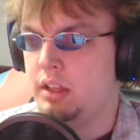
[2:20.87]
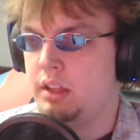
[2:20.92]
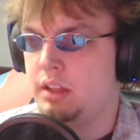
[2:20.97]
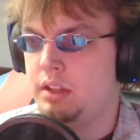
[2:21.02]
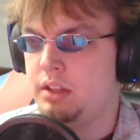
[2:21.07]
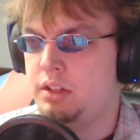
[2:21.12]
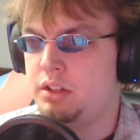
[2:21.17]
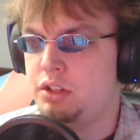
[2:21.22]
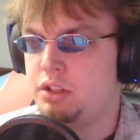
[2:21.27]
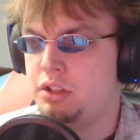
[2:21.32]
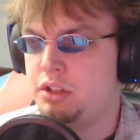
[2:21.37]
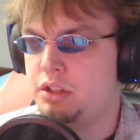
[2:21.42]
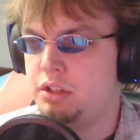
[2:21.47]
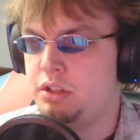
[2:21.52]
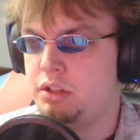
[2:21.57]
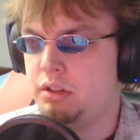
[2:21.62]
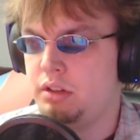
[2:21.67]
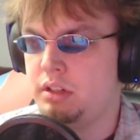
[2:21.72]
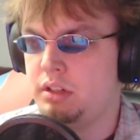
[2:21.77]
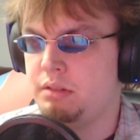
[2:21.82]
This
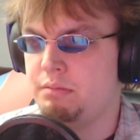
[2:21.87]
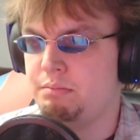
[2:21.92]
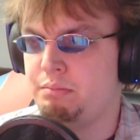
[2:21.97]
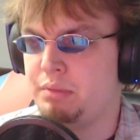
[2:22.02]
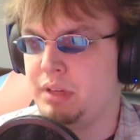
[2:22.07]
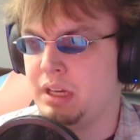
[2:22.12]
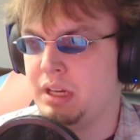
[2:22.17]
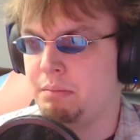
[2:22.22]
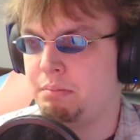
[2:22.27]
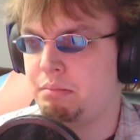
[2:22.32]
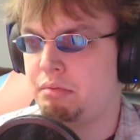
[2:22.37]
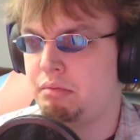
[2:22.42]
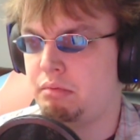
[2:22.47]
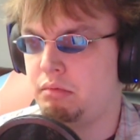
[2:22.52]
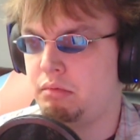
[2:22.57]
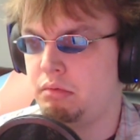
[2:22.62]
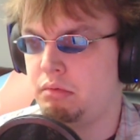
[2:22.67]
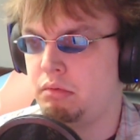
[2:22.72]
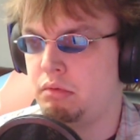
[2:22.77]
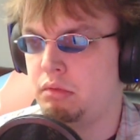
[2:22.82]
shouldn't be a
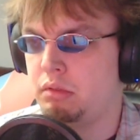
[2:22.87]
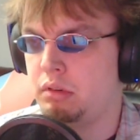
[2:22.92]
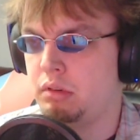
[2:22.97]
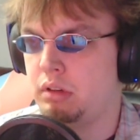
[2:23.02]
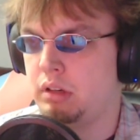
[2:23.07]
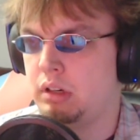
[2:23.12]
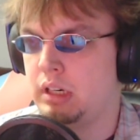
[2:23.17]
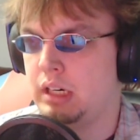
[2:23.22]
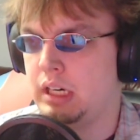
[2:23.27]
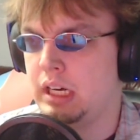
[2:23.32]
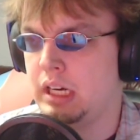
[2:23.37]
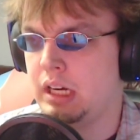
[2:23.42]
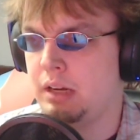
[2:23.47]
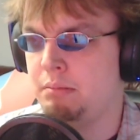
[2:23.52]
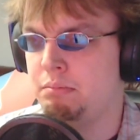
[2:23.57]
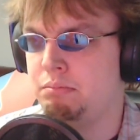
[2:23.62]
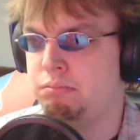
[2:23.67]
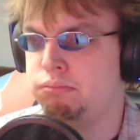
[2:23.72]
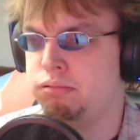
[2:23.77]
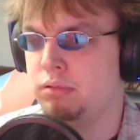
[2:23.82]

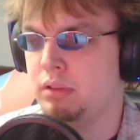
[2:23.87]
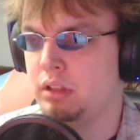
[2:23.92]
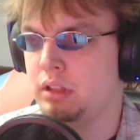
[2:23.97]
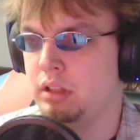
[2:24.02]
problem.